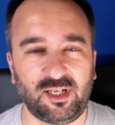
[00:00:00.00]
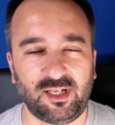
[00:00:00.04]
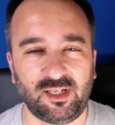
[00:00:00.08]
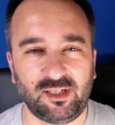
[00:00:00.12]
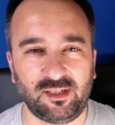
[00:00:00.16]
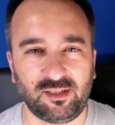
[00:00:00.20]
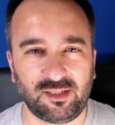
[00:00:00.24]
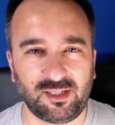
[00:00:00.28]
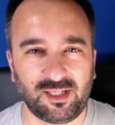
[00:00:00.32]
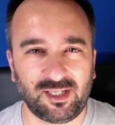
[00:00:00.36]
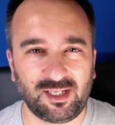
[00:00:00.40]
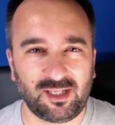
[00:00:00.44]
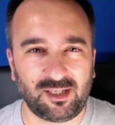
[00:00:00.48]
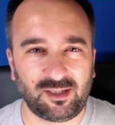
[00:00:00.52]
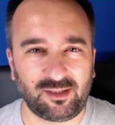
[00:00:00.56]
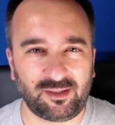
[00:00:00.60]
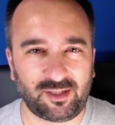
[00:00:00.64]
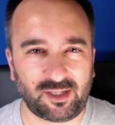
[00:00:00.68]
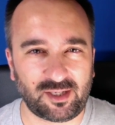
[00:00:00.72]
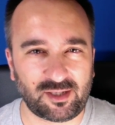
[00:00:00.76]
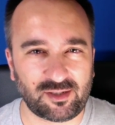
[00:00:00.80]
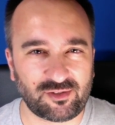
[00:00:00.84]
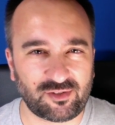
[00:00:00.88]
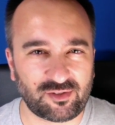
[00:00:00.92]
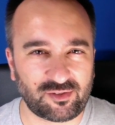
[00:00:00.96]
and
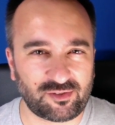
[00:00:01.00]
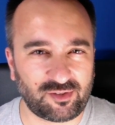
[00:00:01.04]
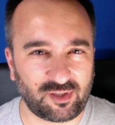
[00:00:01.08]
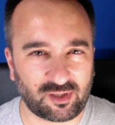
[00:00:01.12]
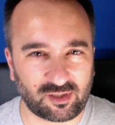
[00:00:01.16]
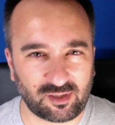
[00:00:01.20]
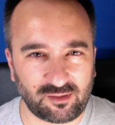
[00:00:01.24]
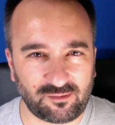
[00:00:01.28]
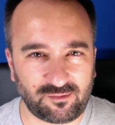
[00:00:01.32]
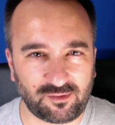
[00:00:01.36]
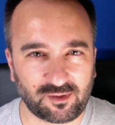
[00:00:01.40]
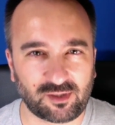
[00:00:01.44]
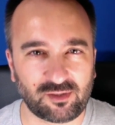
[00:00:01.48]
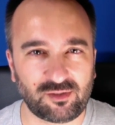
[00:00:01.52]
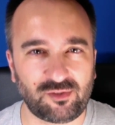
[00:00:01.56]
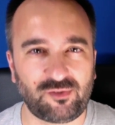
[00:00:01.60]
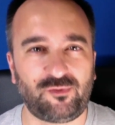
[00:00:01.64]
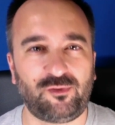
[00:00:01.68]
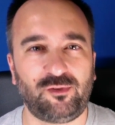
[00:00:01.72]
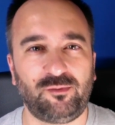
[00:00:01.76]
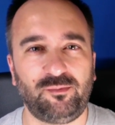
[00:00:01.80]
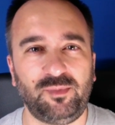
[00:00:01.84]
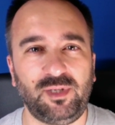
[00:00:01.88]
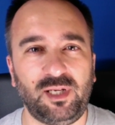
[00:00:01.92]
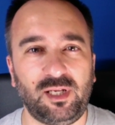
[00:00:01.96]
there is a significance
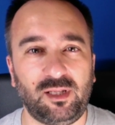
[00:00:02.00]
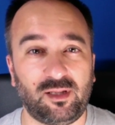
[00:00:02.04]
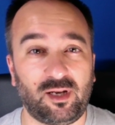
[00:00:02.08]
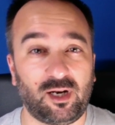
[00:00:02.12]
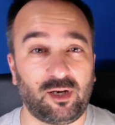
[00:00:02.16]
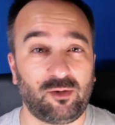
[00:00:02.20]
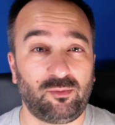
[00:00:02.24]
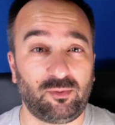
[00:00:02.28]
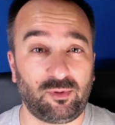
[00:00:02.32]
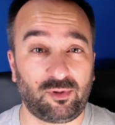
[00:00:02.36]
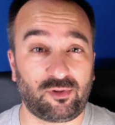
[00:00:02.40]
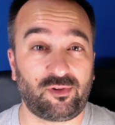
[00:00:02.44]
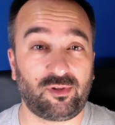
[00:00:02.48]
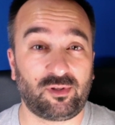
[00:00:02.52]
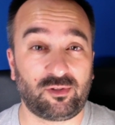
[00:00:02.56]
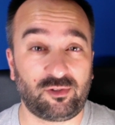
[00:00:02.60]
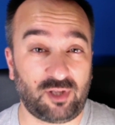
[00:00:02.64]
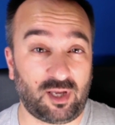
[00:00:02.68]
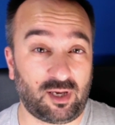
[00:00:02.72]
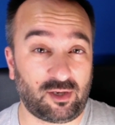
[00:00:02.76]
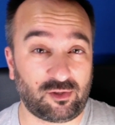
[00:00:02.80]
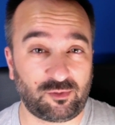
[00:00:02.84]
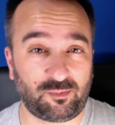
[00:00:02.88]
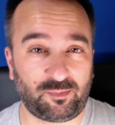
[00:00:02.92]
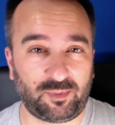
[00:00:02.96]
for me that I will
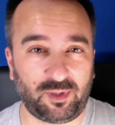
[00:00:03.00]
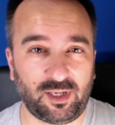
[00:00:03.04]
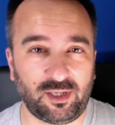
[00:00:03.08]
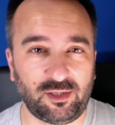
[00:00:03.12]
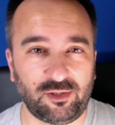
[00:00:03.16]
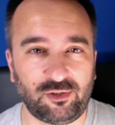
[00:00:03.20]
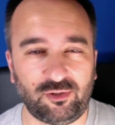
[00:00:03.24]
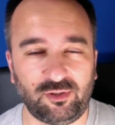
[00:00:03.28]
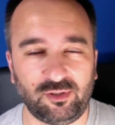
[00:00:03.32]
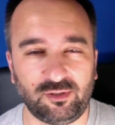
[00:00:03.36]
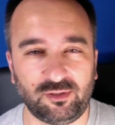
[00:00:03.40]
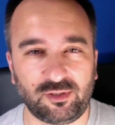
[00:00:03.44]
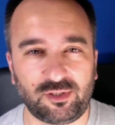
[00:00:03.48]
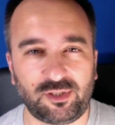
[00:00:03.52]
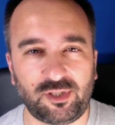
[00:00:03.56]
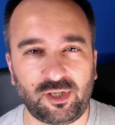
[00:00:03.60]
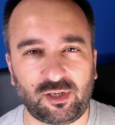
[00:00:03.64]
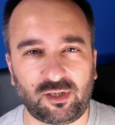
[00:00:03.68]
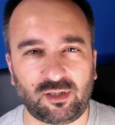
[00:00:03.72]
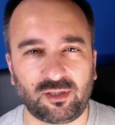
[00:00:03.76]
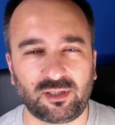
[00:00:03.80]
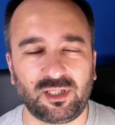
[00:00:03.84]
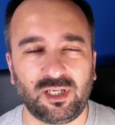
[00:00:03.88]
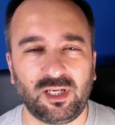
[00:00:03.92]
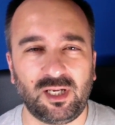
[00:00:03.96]
explain during the
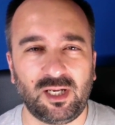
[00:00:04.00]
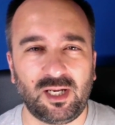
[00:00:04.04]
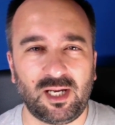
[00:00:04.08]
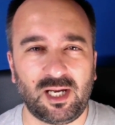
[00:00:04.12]
talk